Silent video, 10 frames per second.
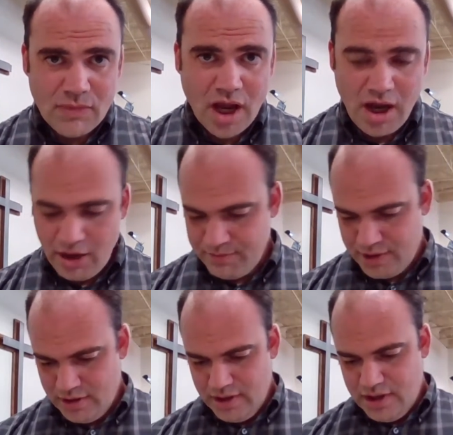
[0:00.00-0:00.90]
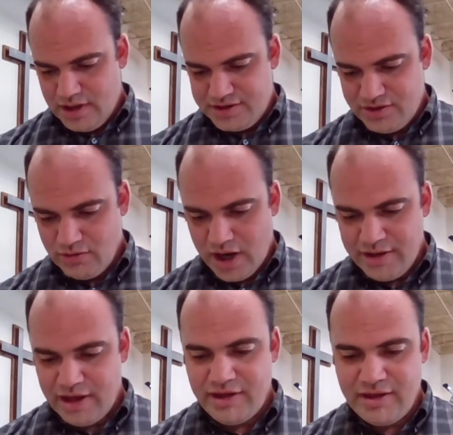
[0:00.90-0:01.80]

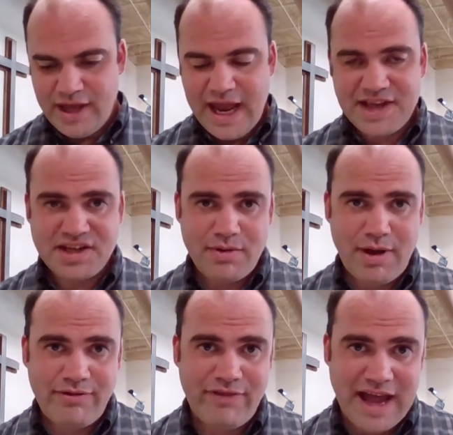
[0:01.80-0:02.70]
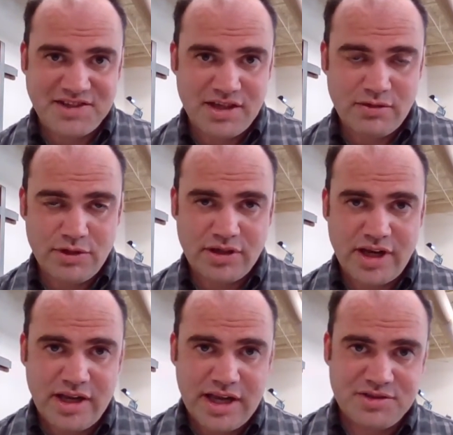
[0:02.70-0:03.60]
they ask him about fasting. We
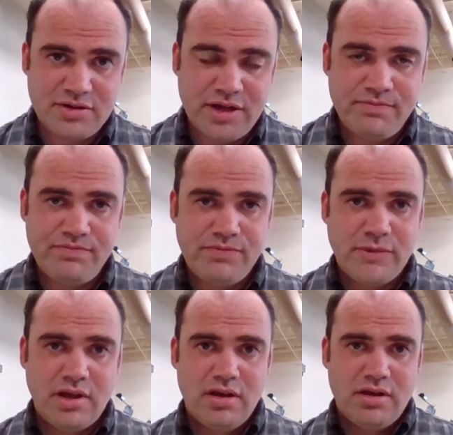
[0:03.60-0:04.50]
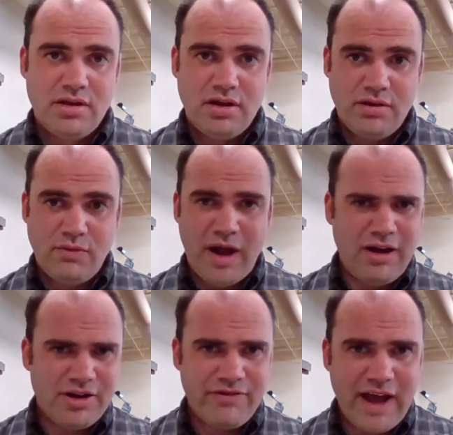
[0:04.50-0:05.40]
looked at it yesterday. Why
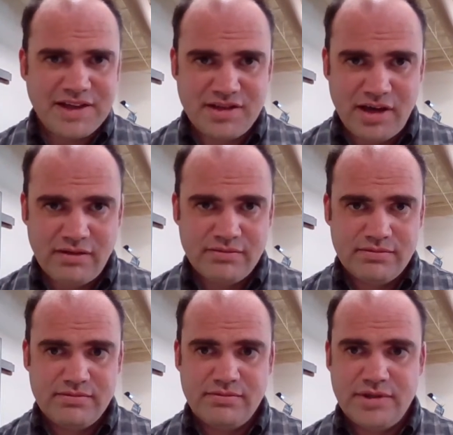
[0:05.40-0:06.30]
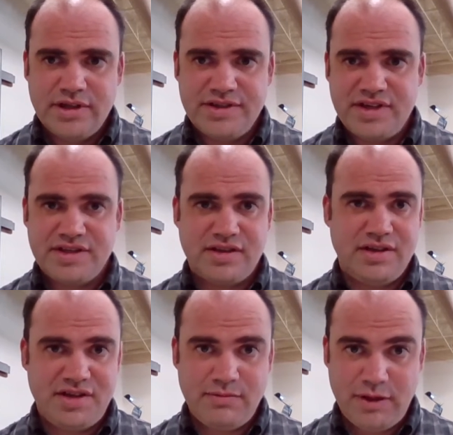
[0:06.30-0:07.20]
aren't you fasting? And he says,
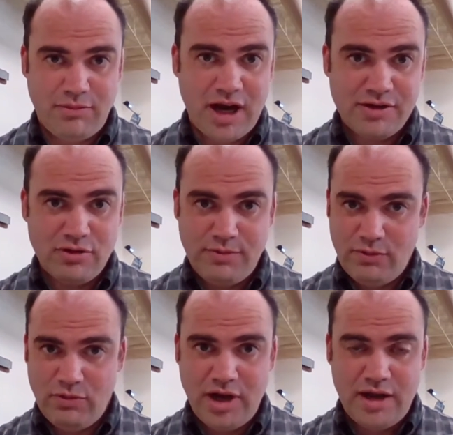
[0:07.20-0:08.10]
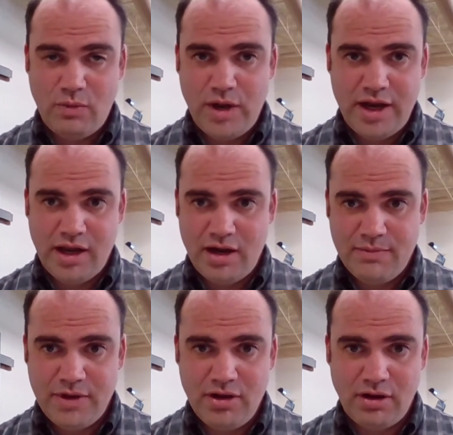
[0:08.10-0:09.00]
because I'm the bridegroom and we're at a wedding and
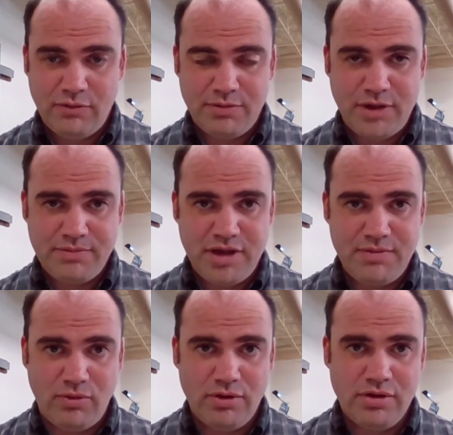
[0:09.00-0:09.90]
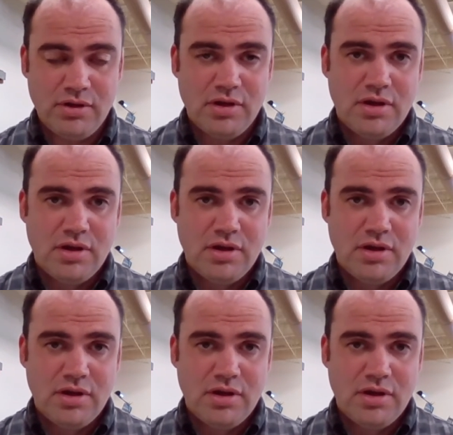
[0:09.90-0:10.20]
I'm here with my people and